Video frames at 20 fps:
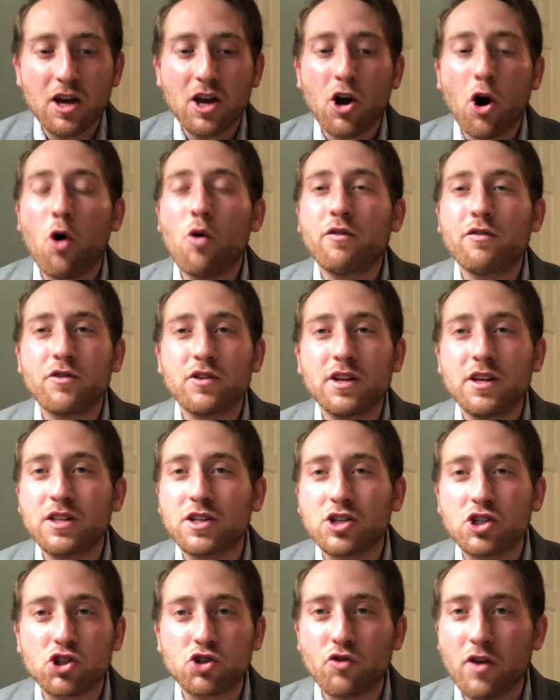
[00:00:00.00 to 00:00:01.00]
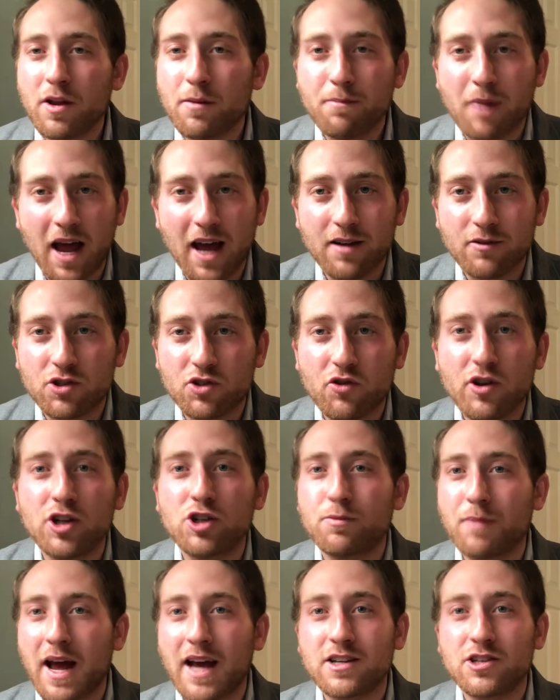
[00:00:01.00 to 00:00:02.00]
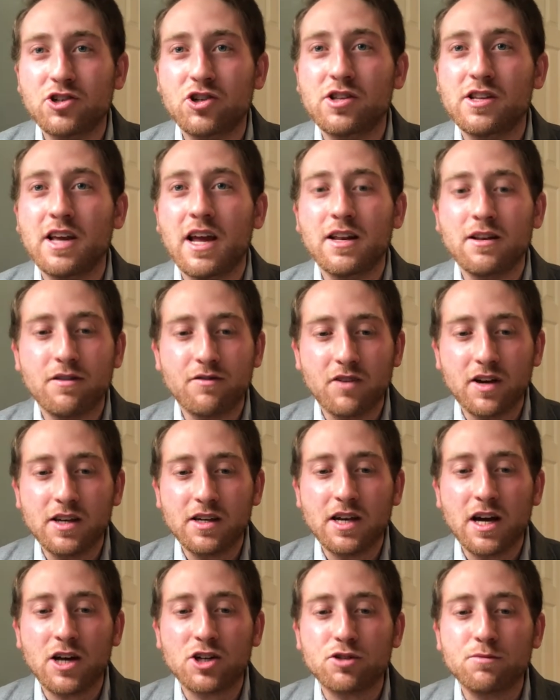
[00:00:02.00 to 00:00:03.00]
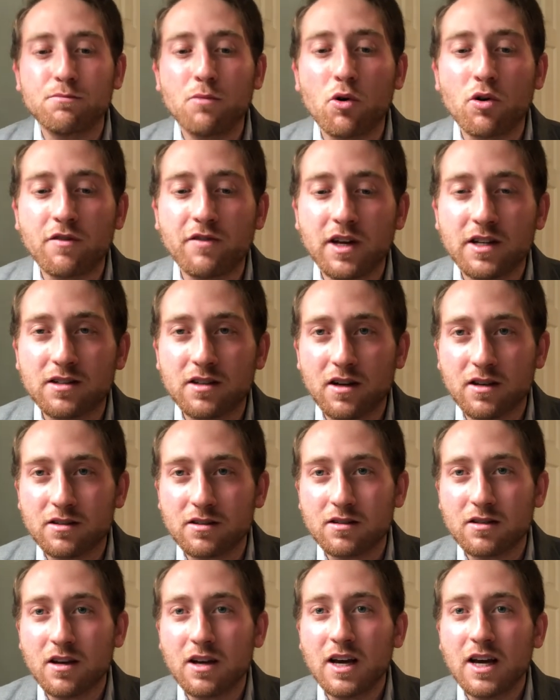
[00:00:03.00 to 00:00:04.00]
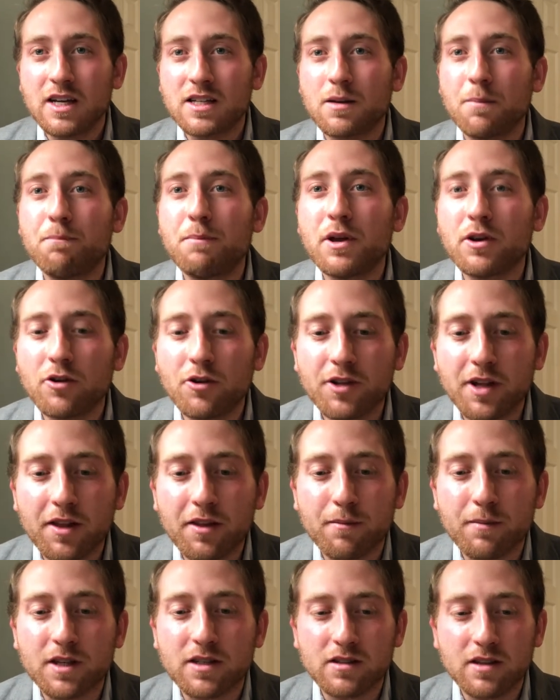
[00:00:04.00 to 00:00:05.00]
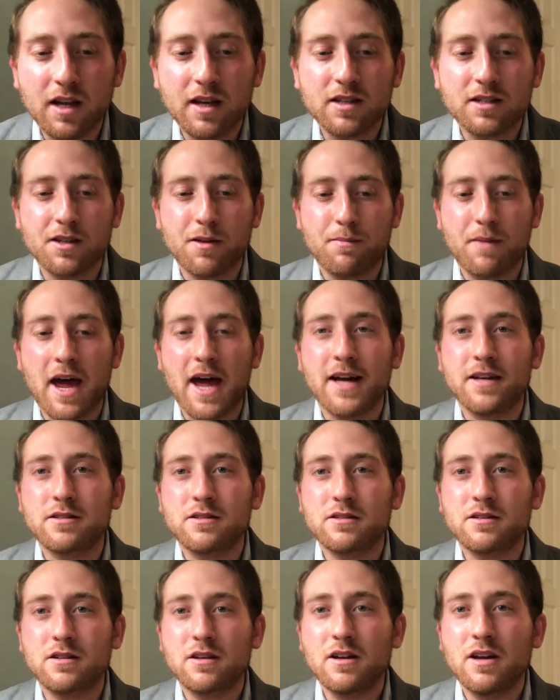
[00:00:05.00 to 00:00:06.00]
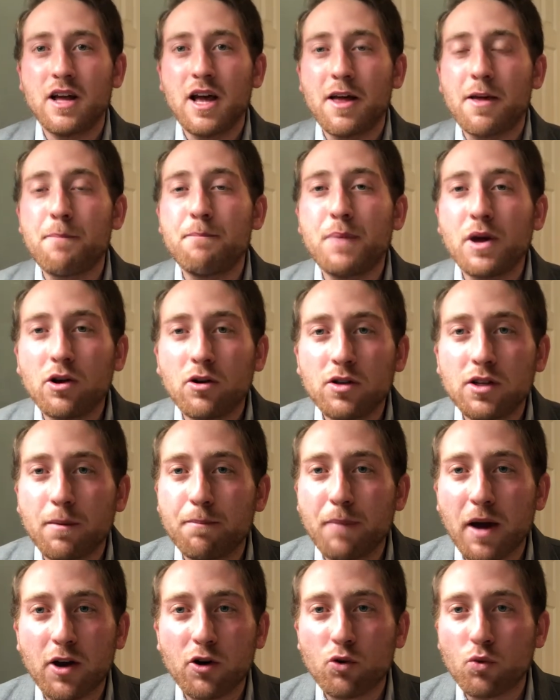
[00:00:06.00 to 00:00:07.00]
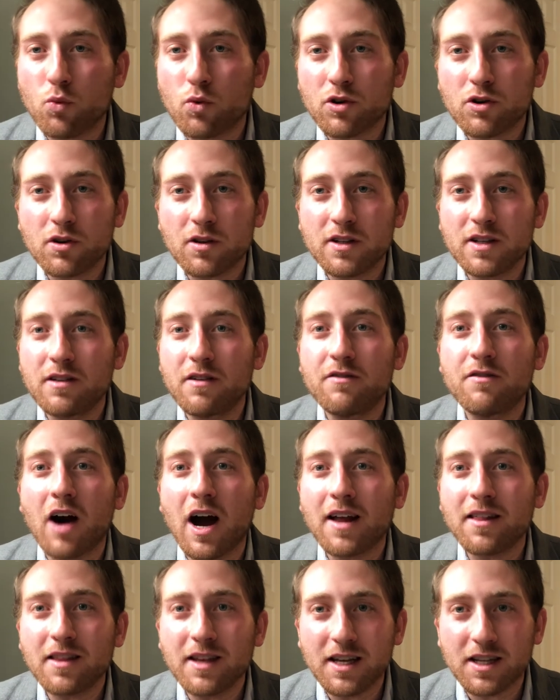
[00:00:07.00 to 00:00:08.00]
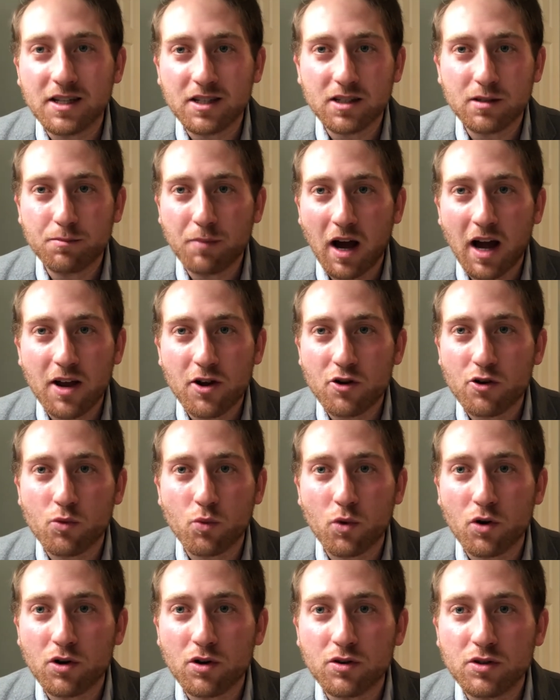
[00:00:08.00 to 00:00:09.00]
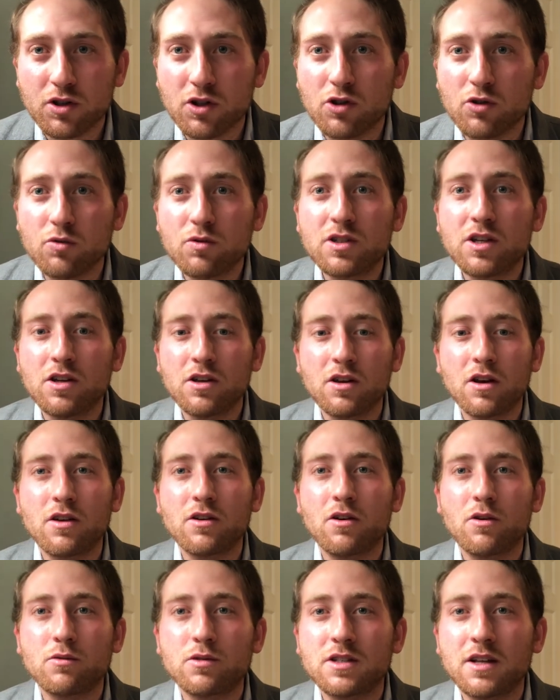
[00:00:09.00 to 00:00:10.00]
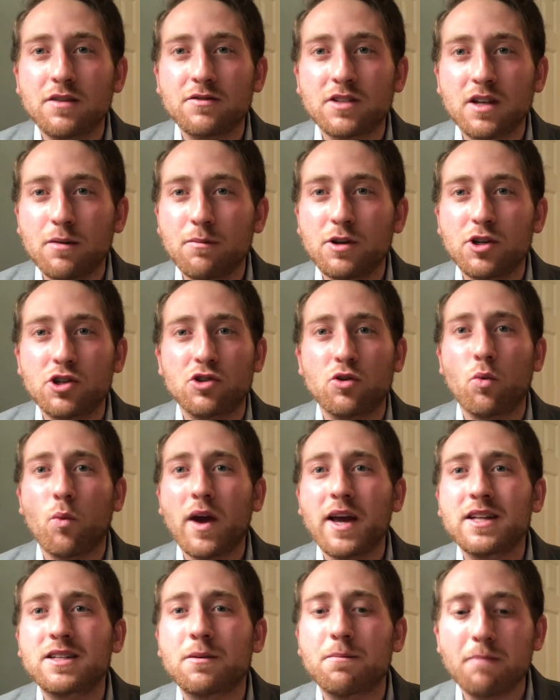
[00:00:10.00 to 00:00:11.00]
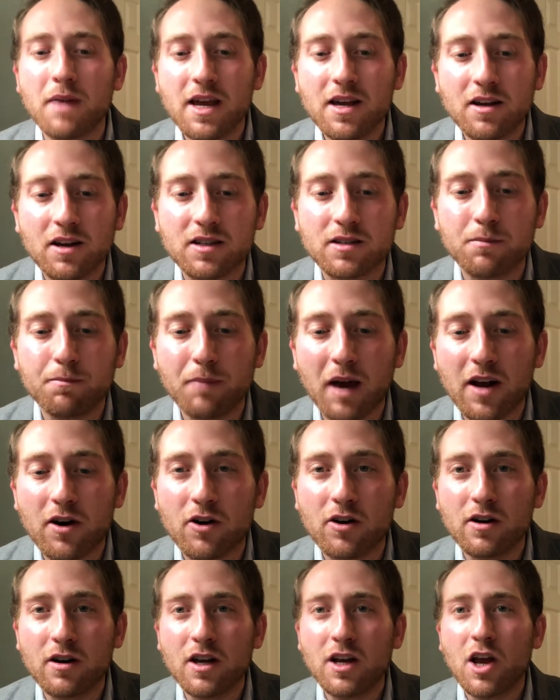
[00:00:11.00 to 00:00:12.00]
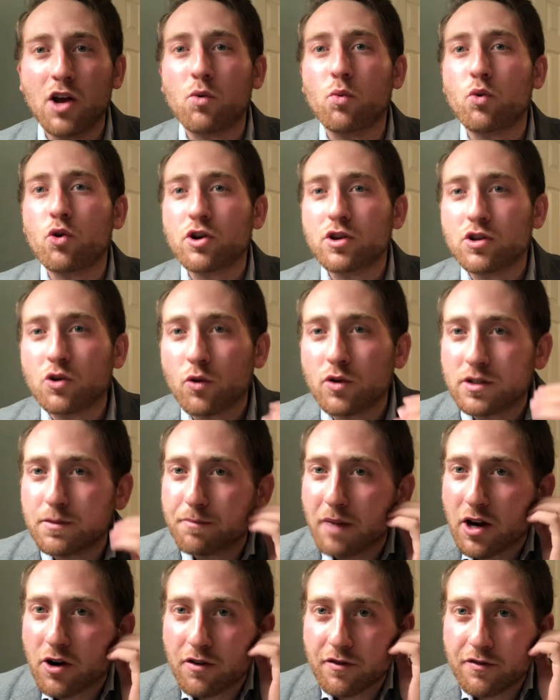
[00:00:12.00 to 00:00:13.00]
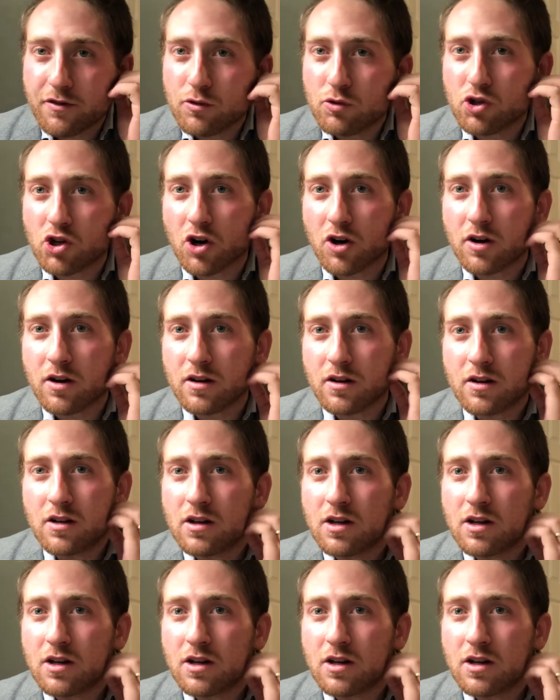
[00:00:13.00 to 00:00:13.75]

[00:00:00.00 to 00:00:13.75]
Hopefully, this strange passage at the end of Vayigash motivates us to build on the mistakes of the past, build a better world, a divinely inspired world, using Yosef's image as a way to make us better and work towards a better future,